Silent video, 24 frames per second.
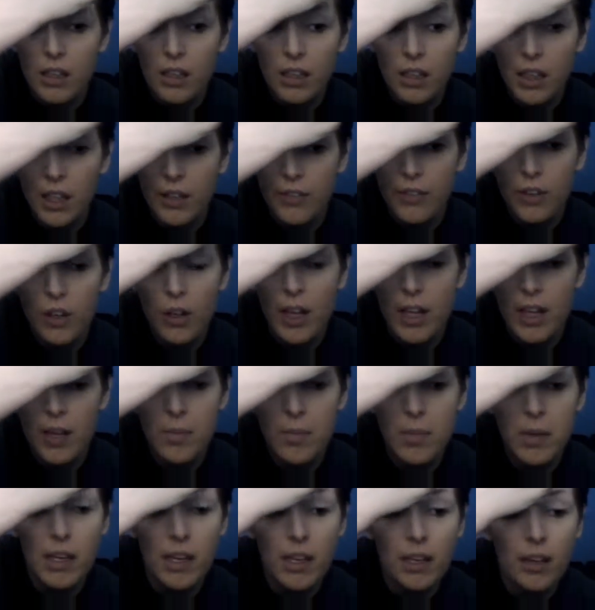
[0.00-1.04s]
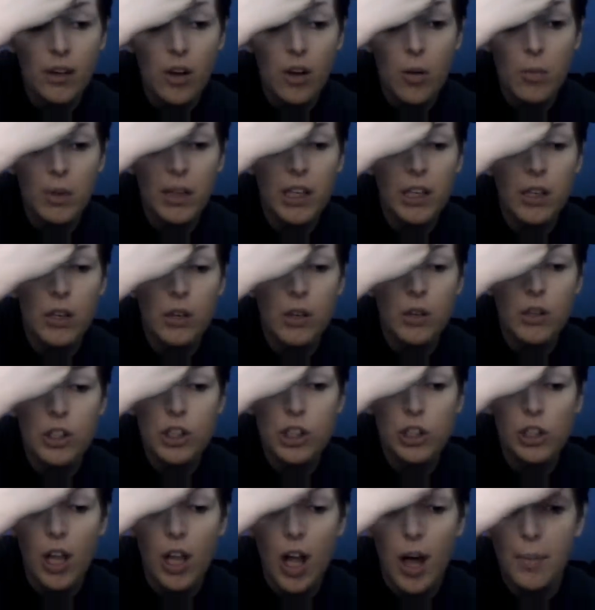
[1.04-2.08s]
if you're like me and normally you
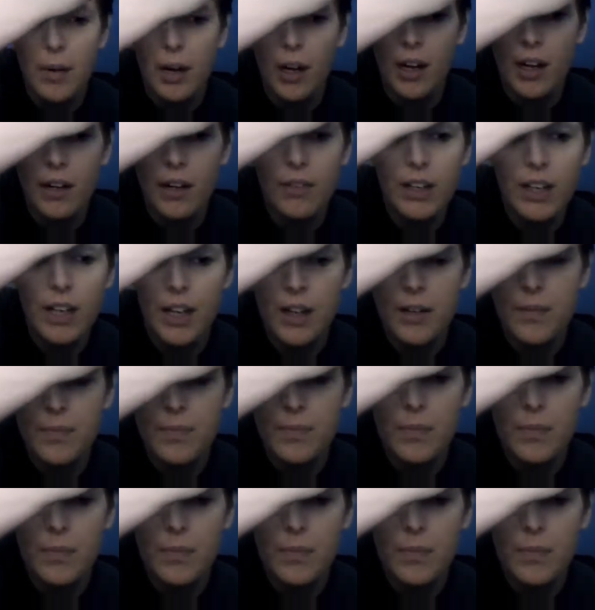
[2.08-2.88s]
slop it on every day.